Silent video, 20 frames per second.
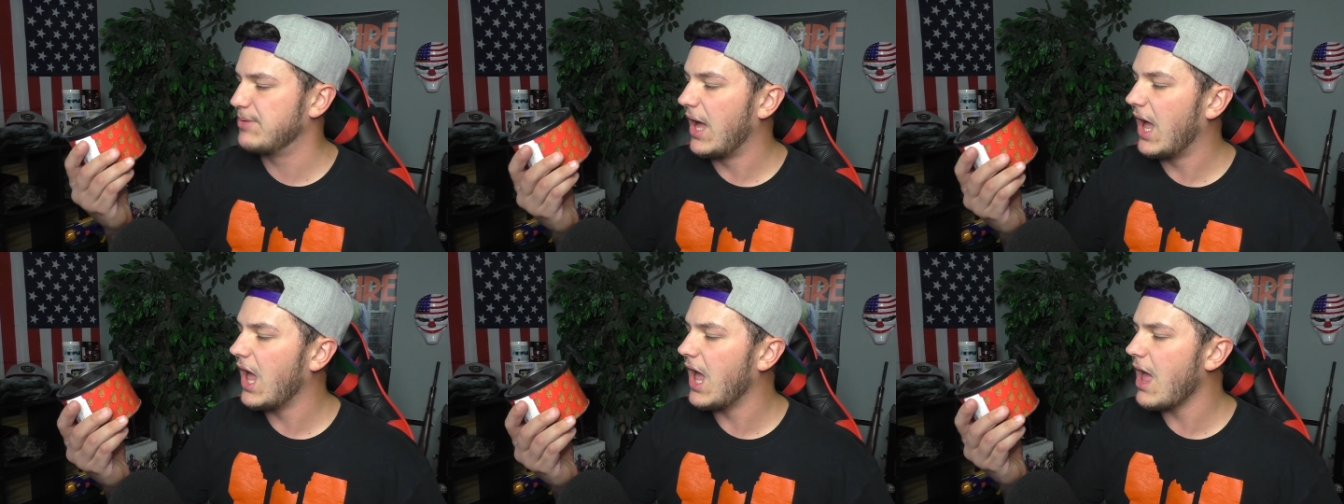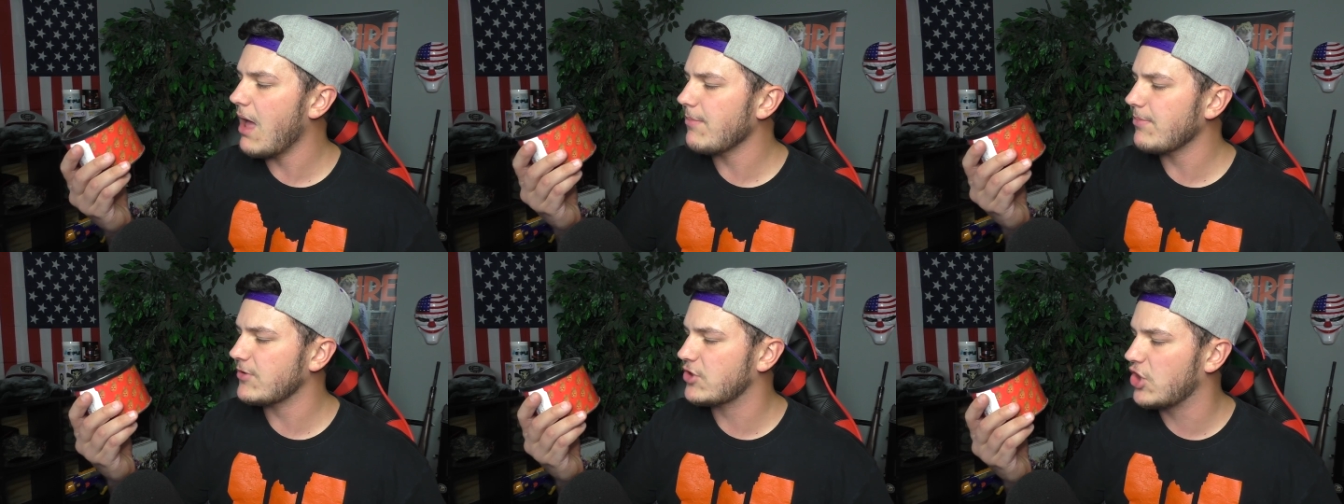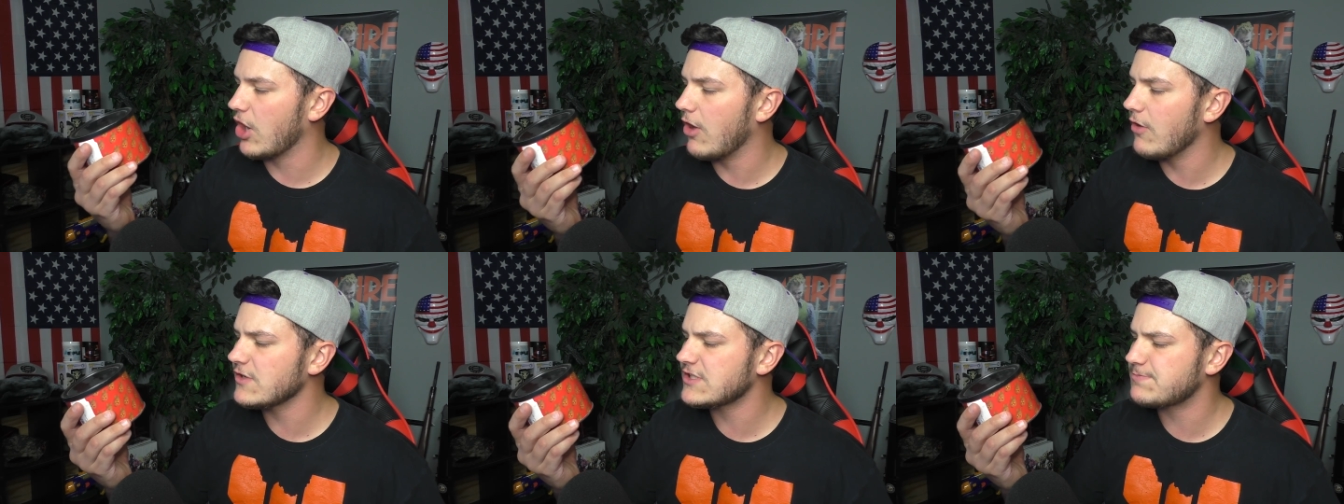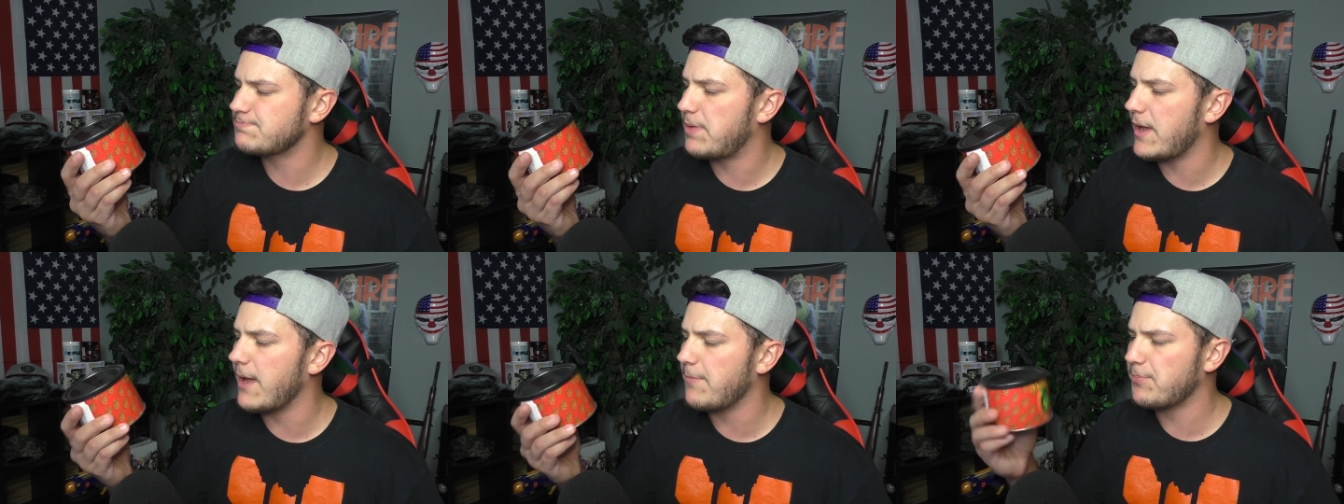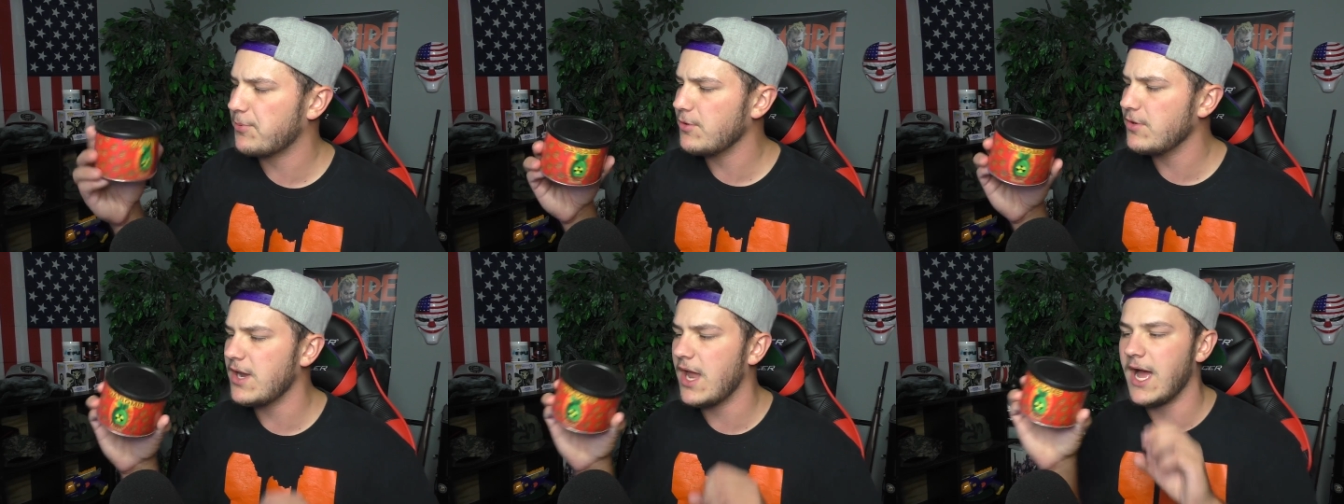Bob Ghost
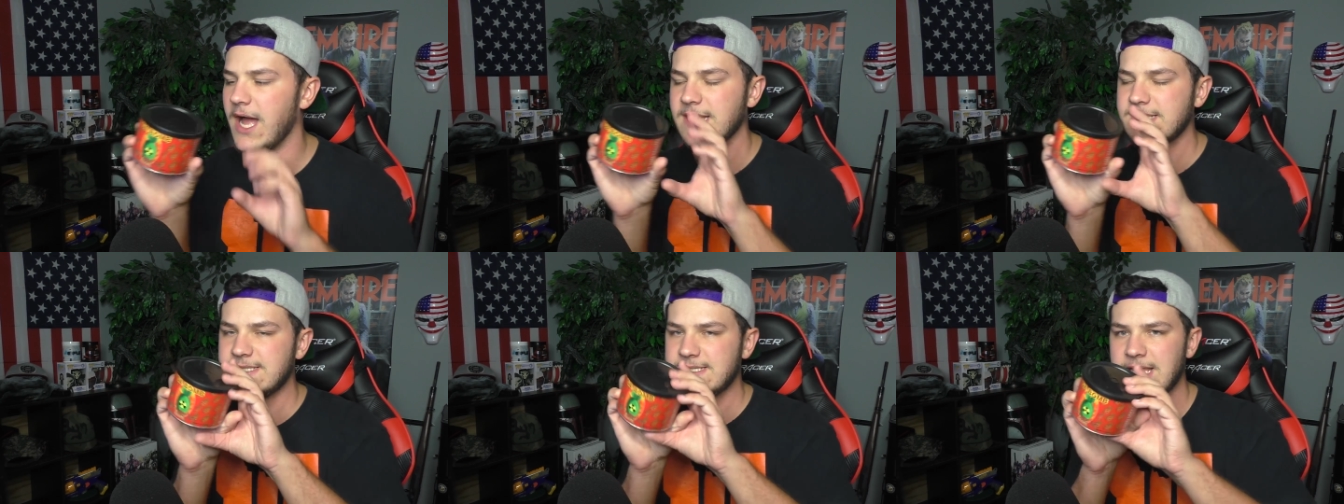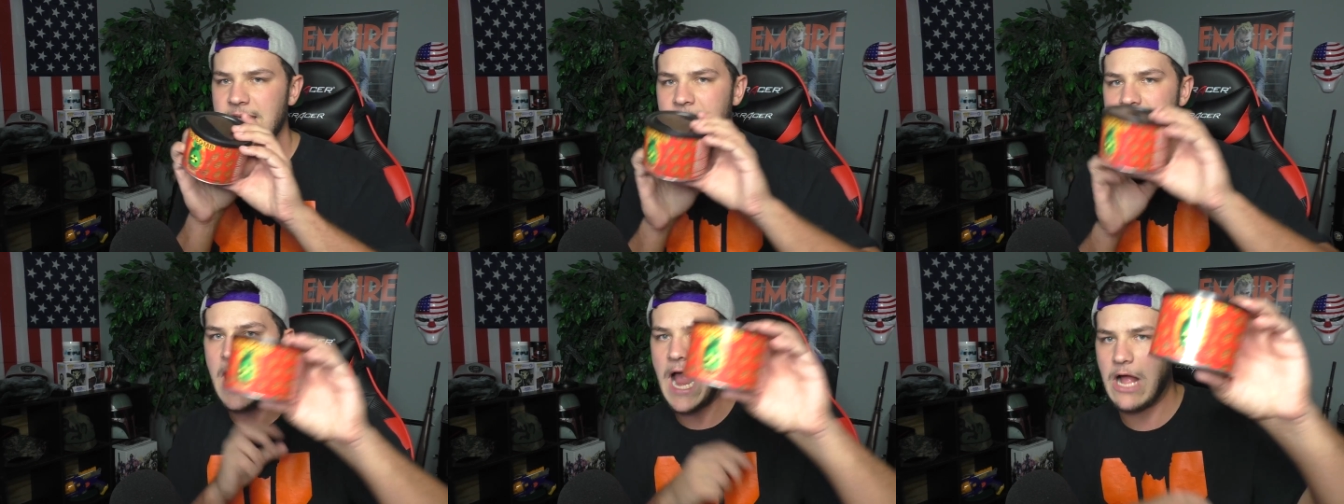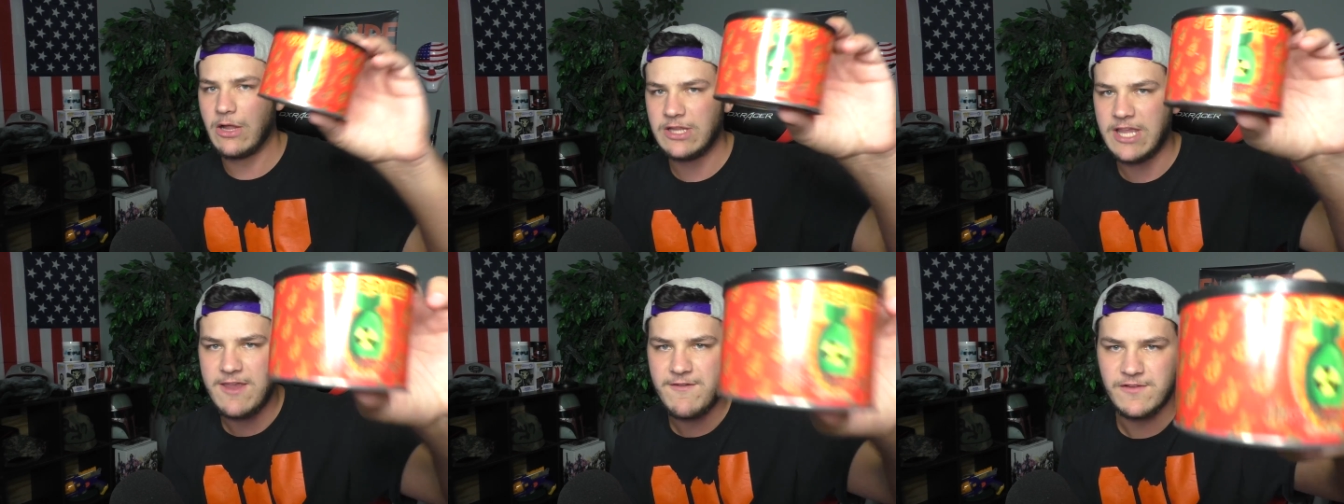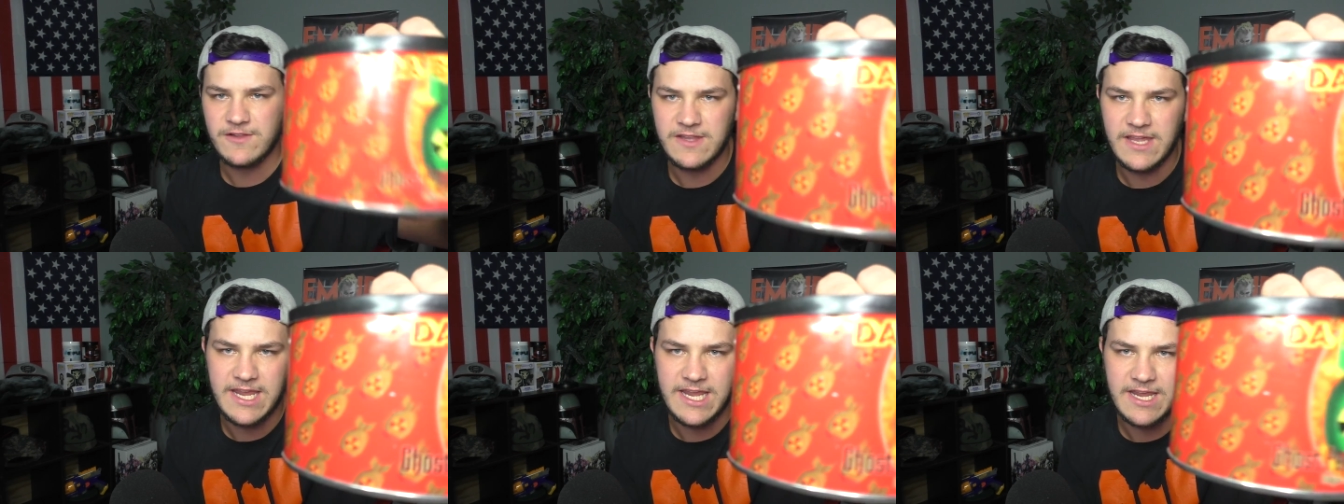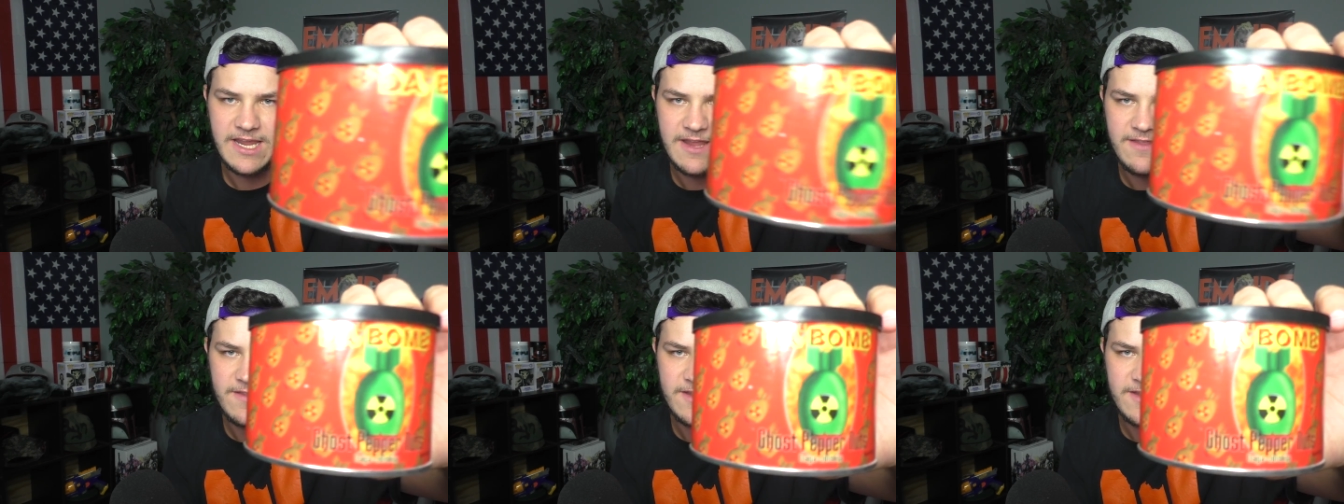Pepper Nuts. I'll leave a link